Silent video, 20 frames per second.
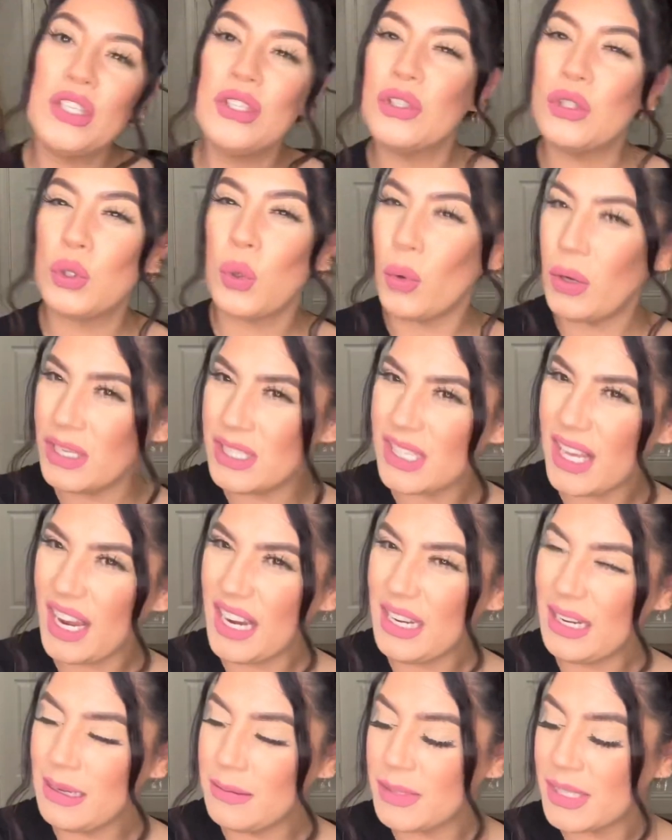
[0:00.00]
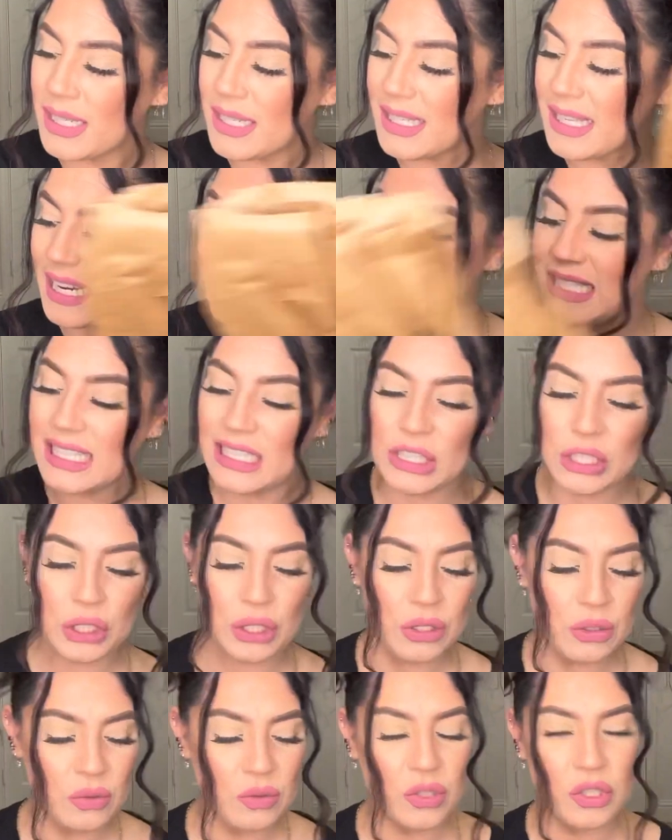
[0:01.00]
choice items because I did
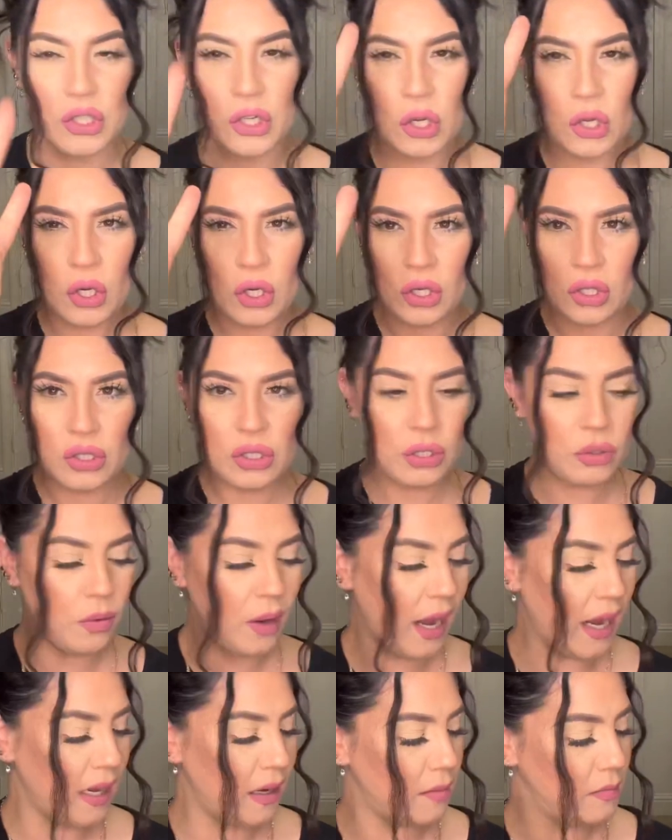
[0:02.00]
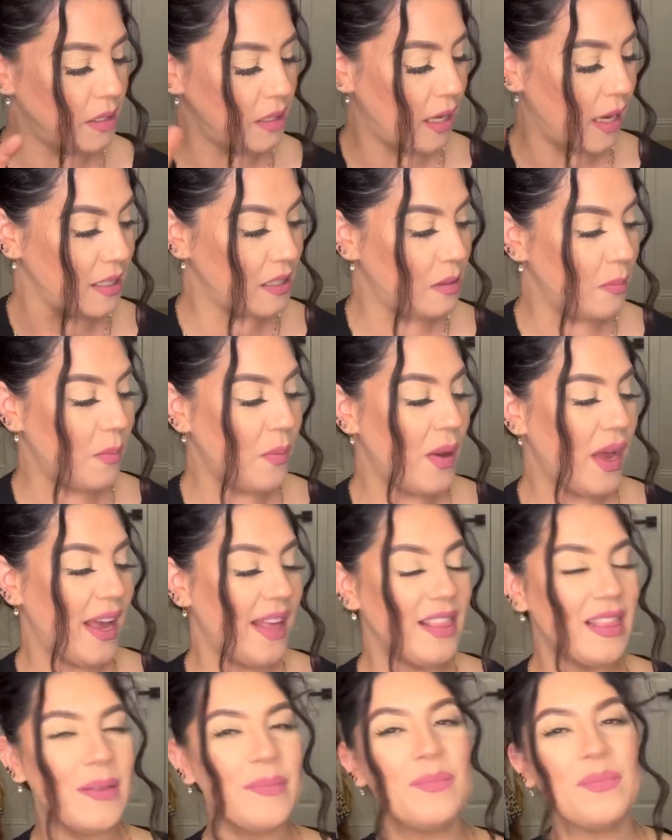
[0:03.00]
choose 2 items last month.